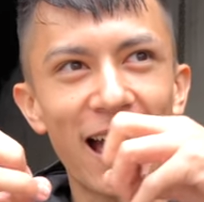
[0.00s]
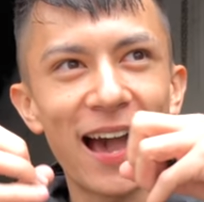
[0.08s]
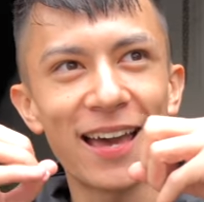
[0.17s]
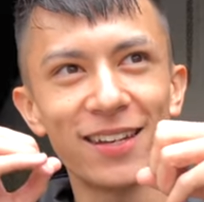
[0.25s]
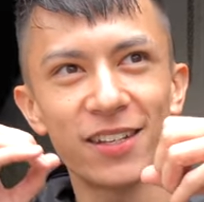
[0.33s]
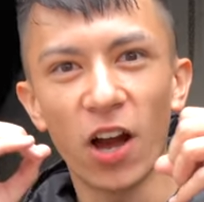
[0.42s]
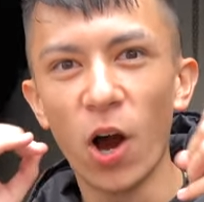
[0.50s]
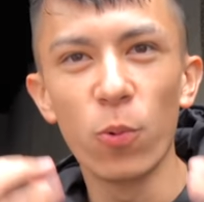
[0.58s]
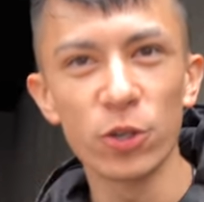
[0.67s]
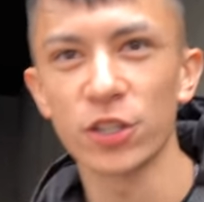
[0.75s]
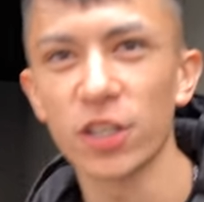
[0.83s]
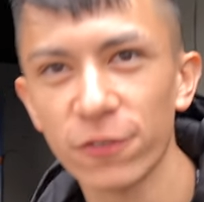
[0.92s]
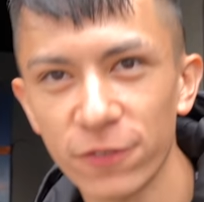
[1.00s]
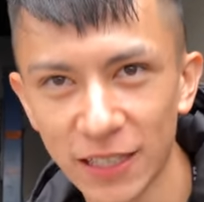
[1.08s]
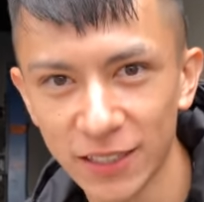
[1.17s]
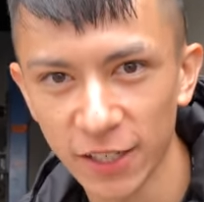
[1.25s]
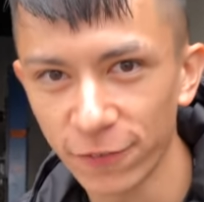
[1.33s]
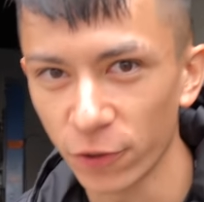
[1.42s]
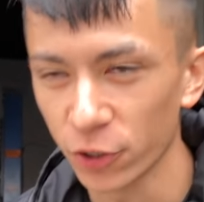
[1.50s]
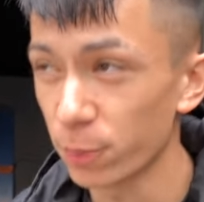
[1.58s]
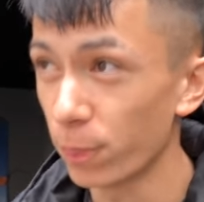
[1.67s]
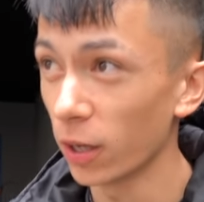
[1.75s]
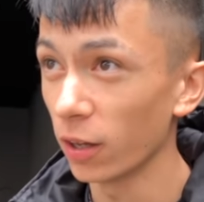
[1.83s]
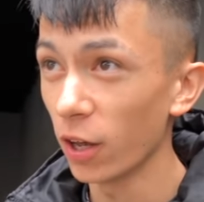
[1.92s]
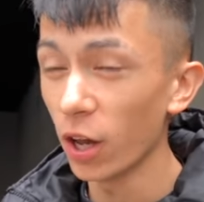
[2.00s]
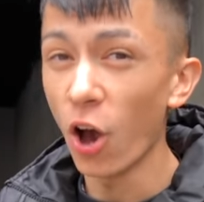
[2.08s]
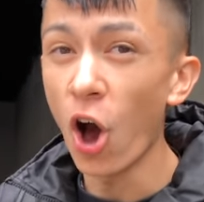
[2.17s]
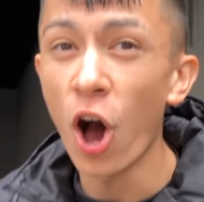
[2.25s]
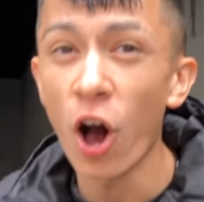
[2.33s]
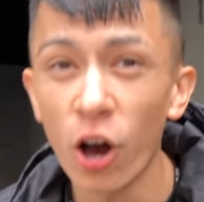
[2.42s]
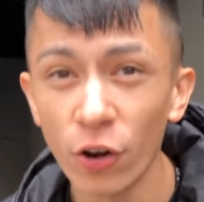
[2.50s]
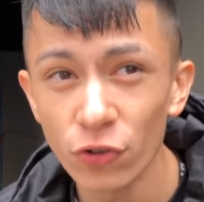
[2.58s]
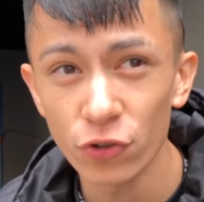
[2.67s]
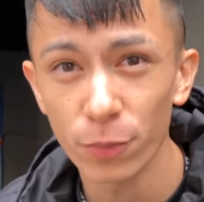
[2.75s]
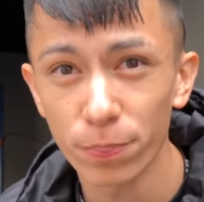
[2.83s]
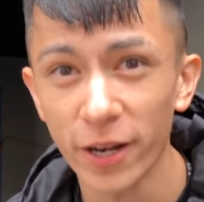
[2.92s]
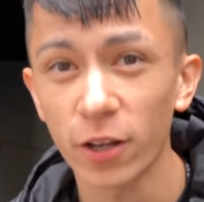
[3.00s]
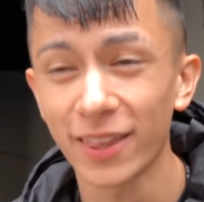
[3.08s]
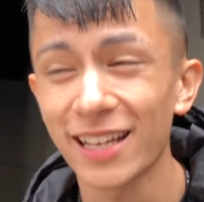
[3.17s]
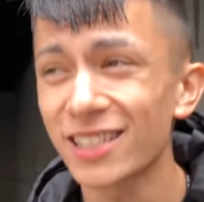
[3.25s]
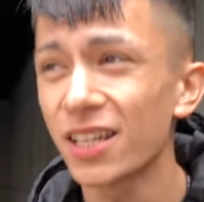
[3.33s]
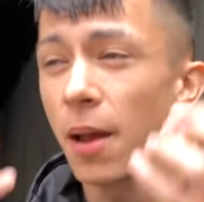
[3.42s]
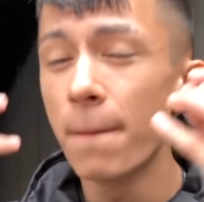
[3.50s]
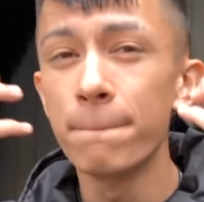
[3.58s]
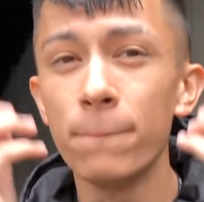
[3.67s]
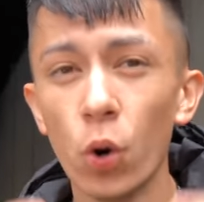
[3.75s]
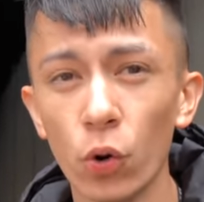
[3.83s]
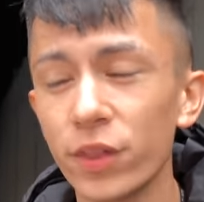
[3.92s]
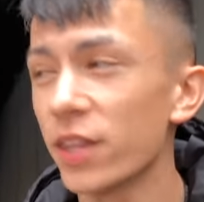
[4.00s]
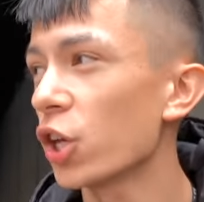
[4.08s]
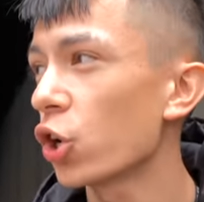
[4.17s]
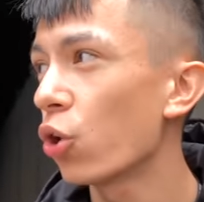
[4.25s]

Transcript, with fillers: and I wasn't gonna feel the difference, but 100 brake, that's more than the